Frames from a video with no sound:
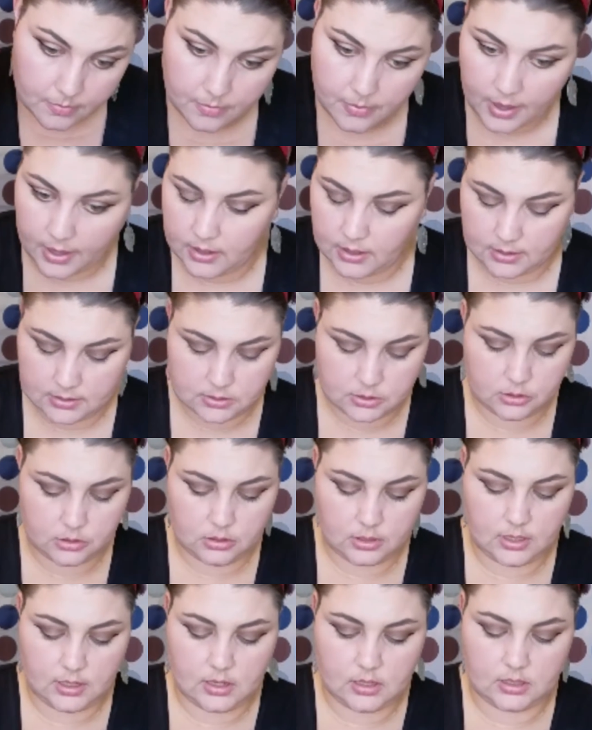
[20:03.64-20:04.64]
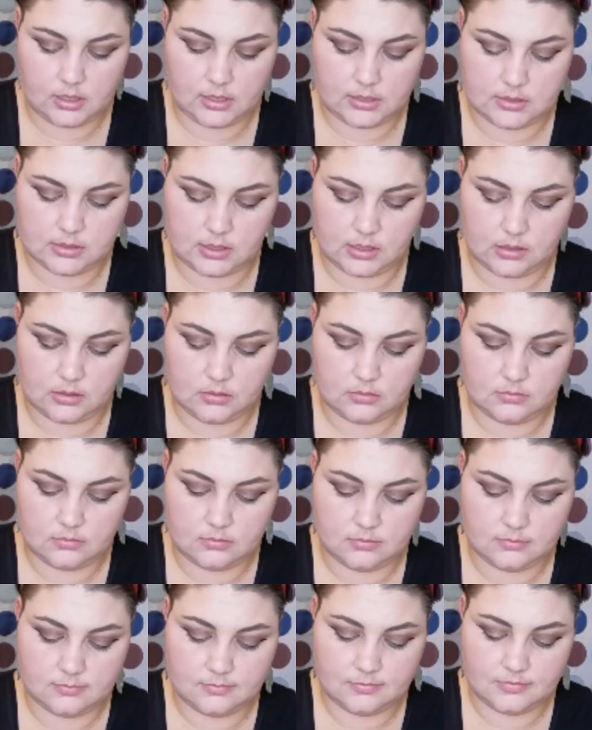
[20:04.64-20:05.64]
but it certainly cleans
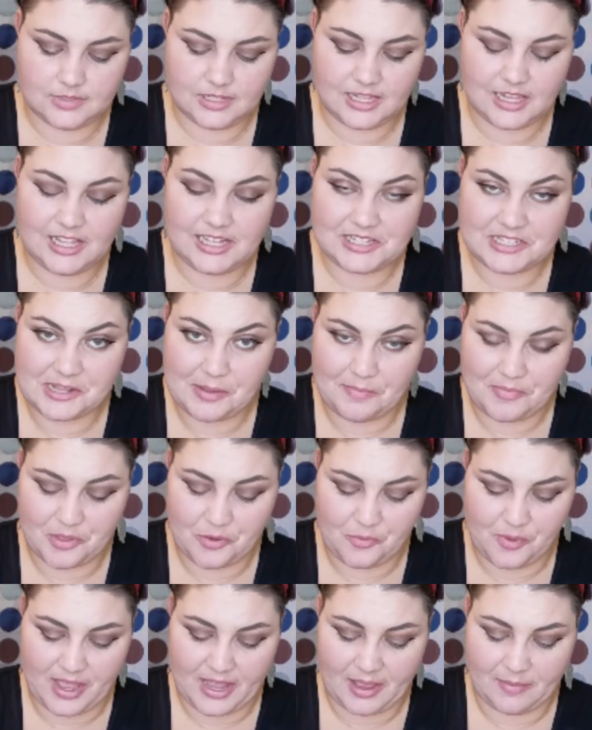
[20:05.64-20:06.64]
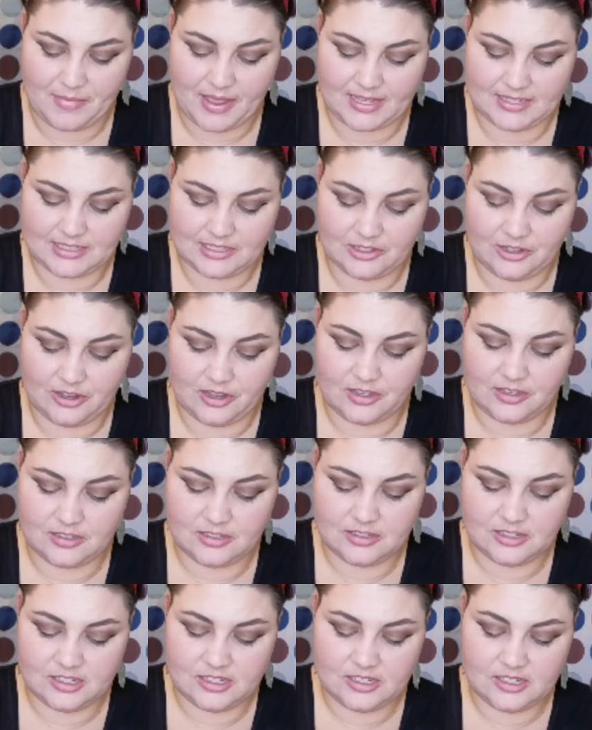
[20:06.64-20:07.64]
up the wing and makes it look
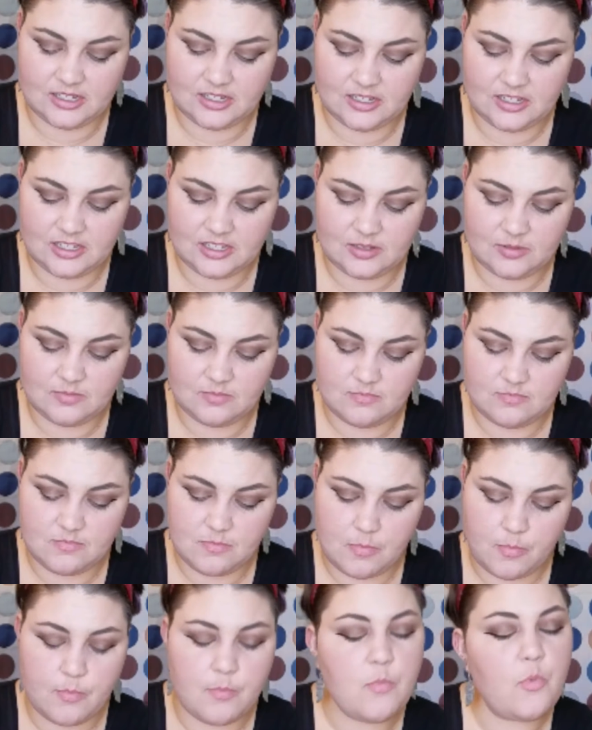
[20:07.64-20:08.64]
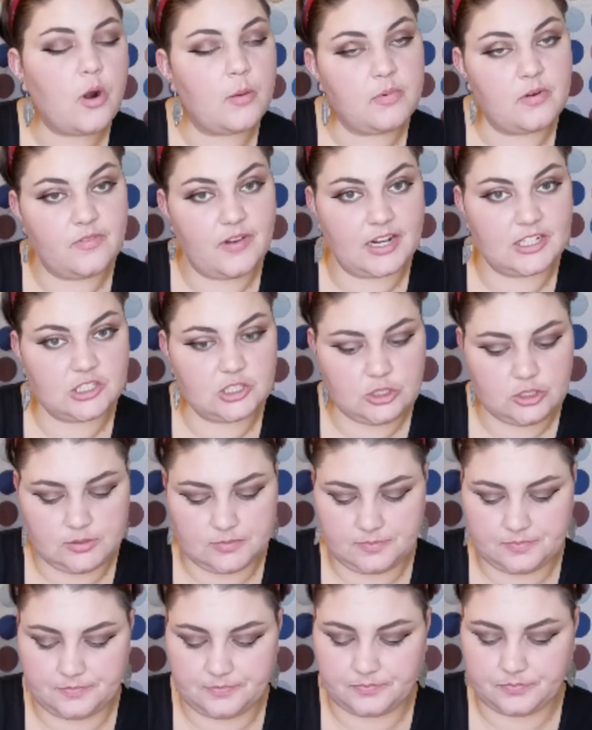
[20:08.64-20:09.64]
more
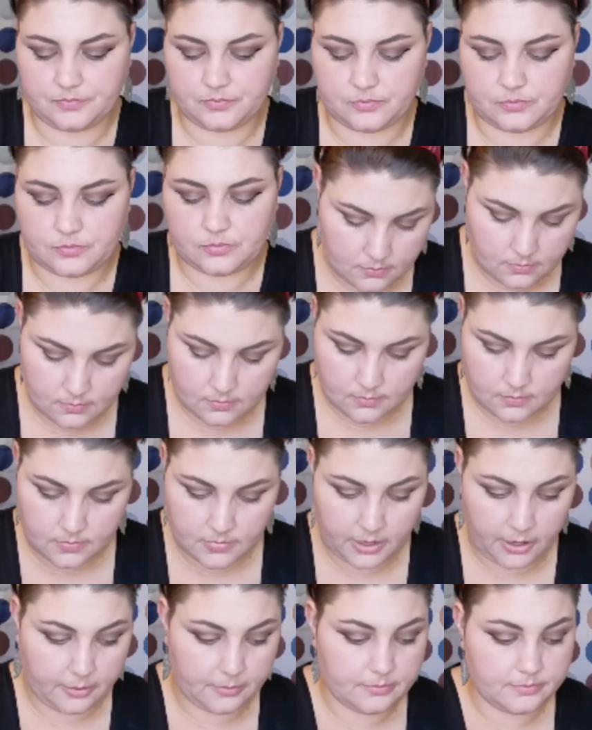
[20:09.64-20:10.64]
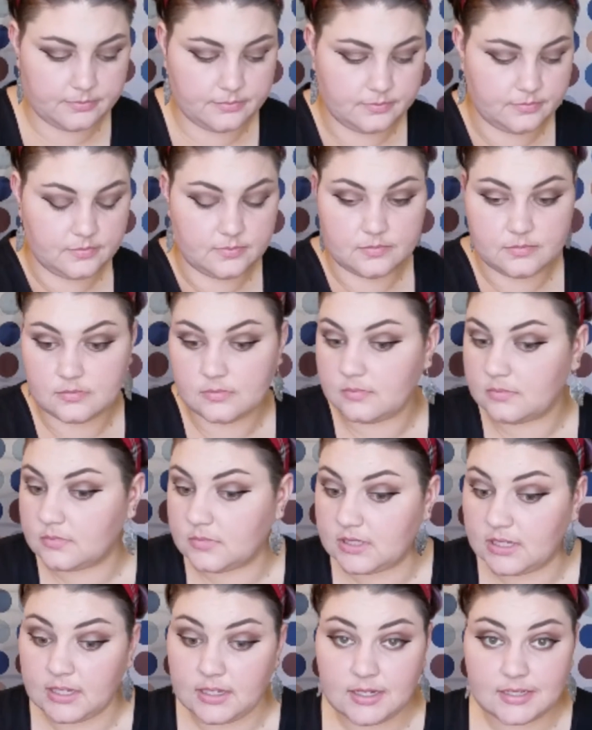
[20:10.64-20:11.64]
professional. There.
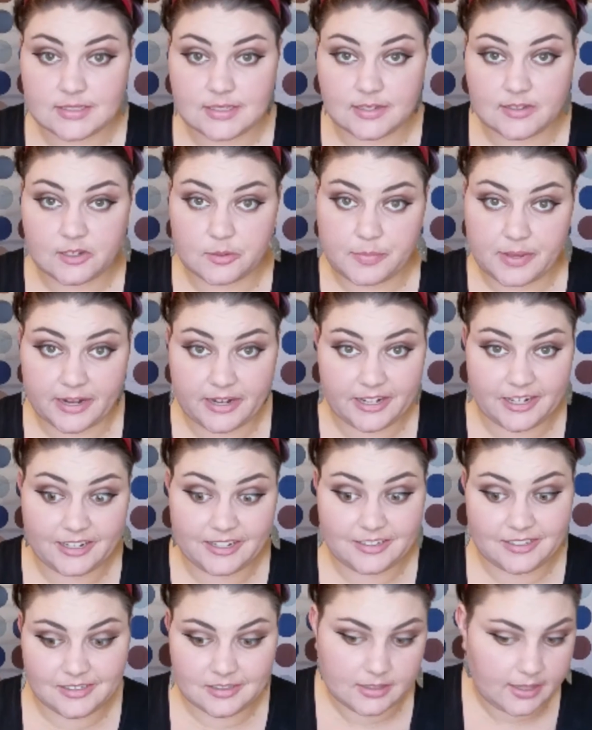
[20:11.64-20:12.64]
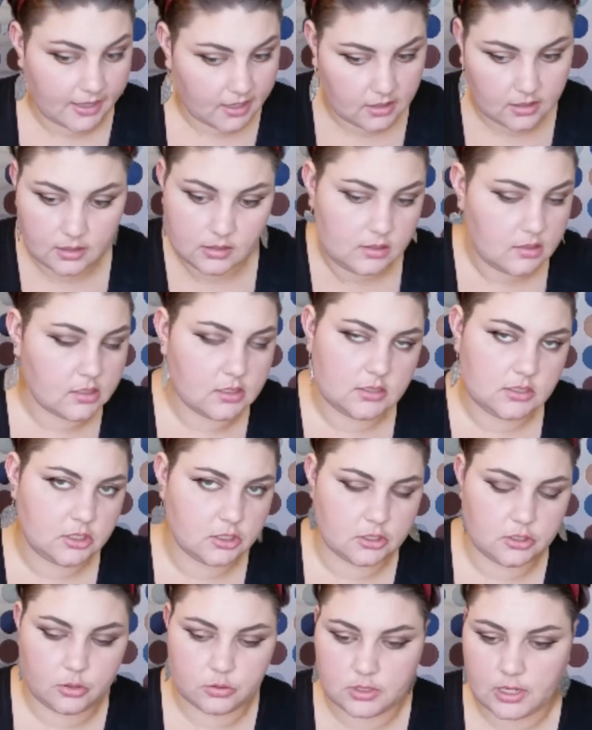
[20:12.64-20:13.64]
See, doesn't that look better? Like, it
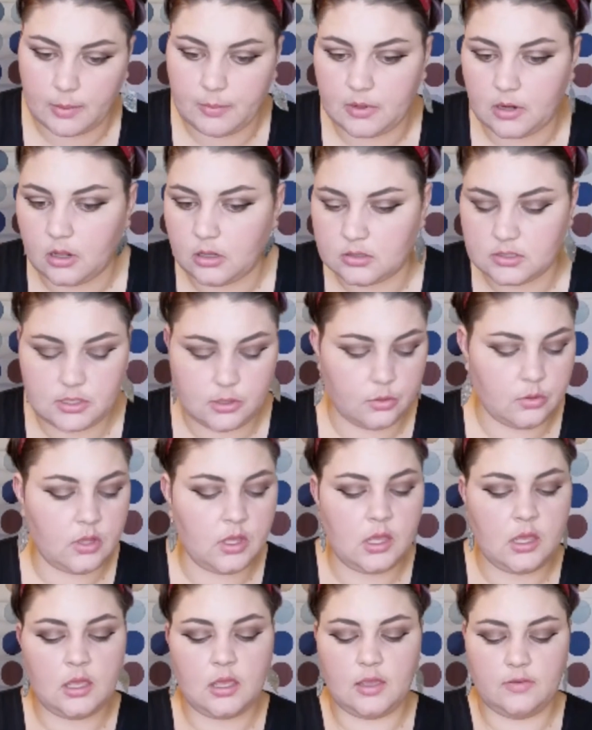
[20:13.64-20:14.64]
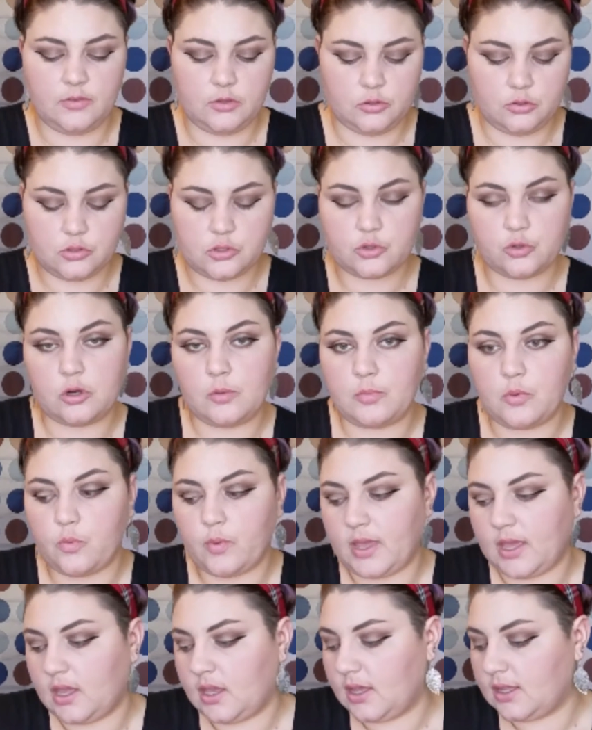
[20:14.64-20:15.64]
took no time at all. So if you do screw up a
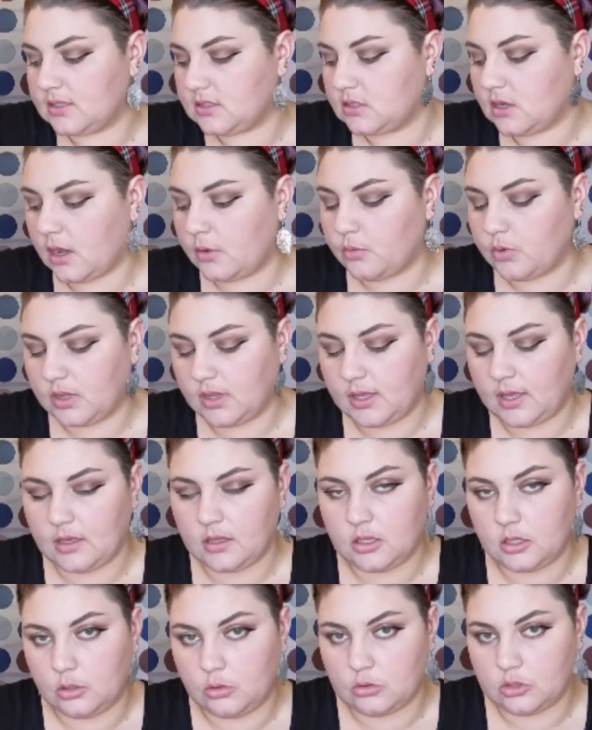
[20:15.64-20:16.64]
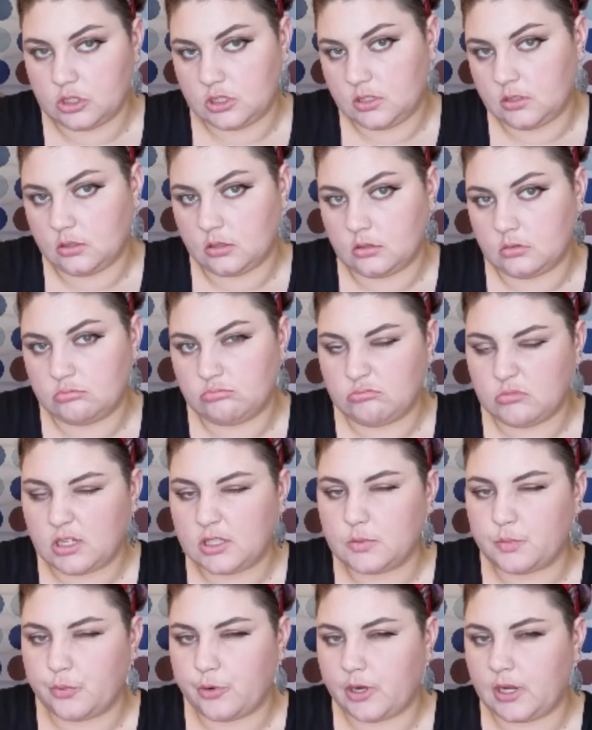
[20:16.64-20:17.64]
wing, it's not really a huge deal.
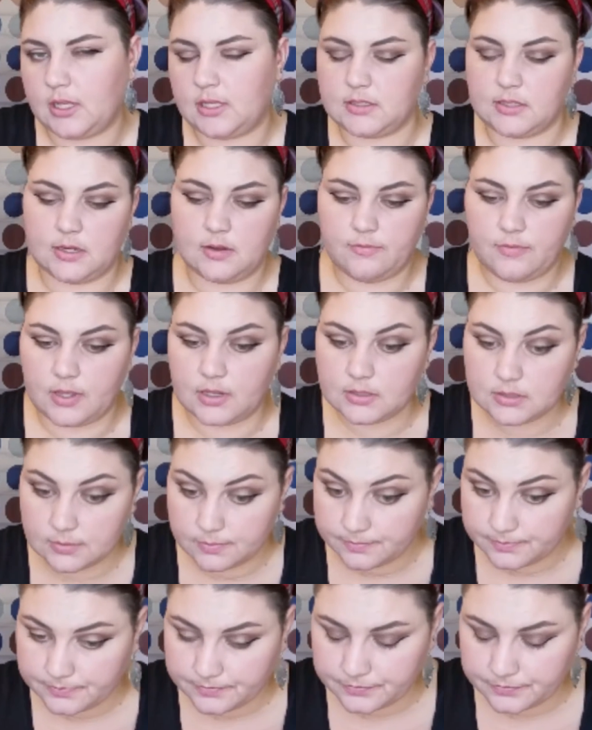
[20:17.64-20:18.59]
It's pretty easy to fix.